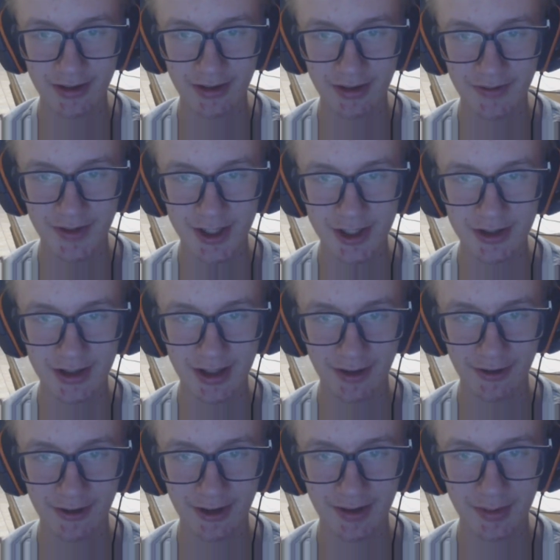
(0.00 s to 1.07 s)
Eventually I
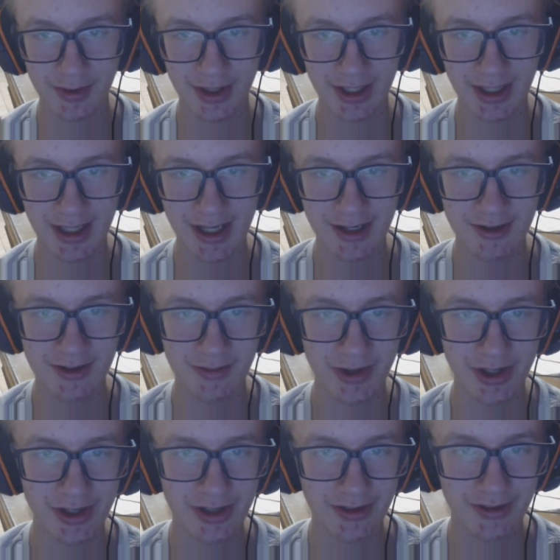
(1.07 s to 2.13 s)
started playing Catch the
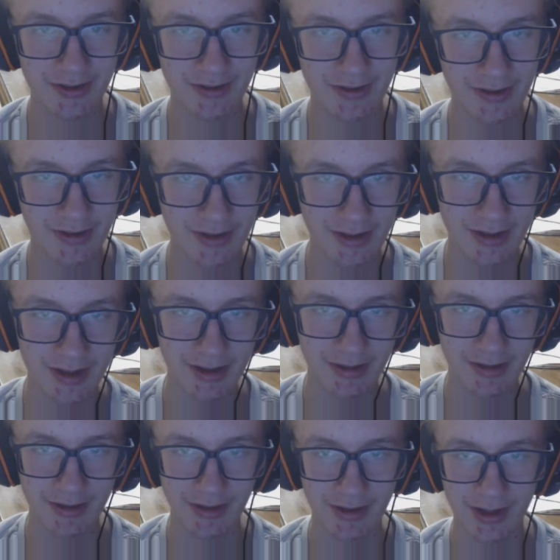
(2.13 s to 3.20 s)
Beat
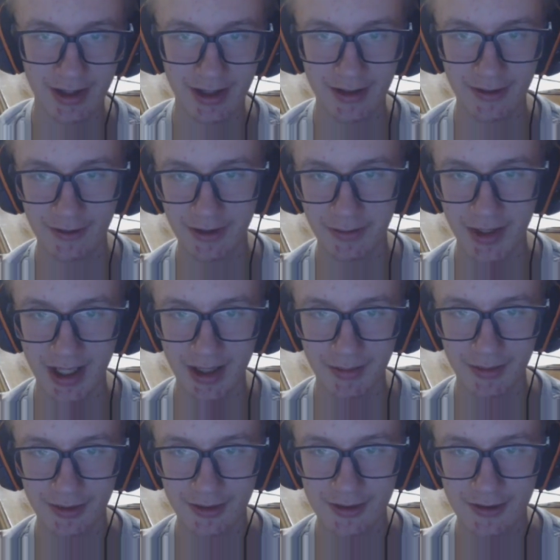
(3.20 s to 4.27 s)
on like easy
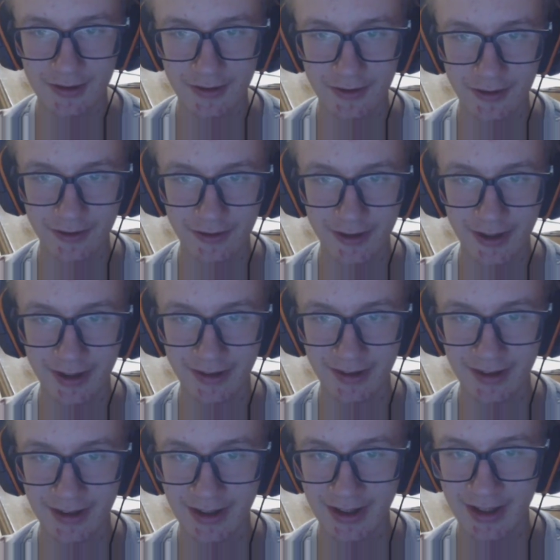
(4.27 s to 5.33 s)
maps just for fun
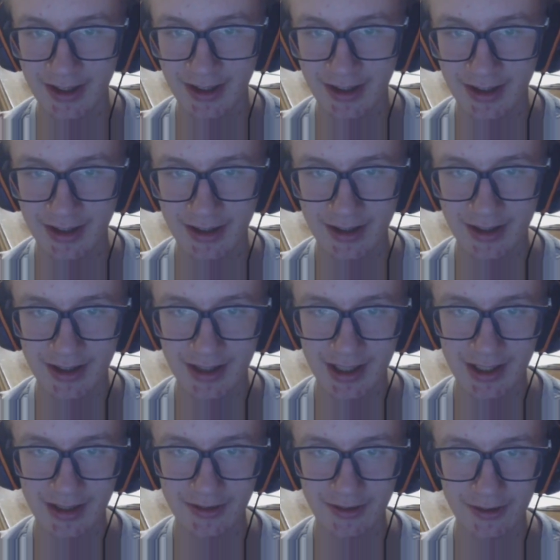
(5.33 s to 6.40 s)

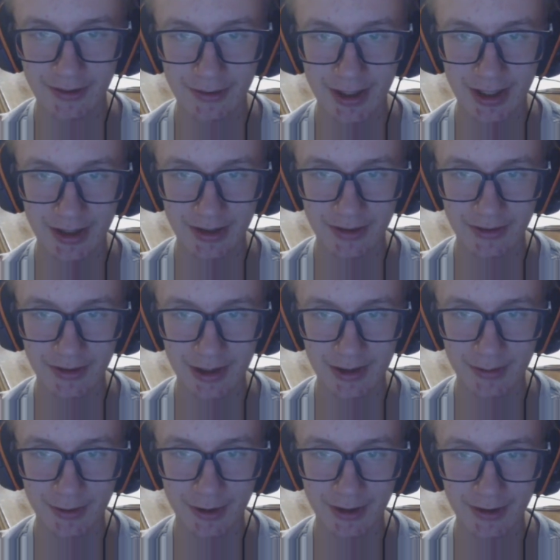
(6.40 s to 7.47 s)
and to get on the
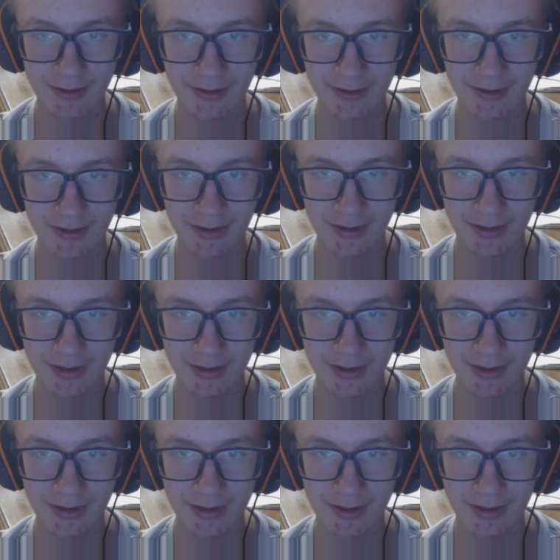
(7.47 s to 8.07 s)
leaderboards.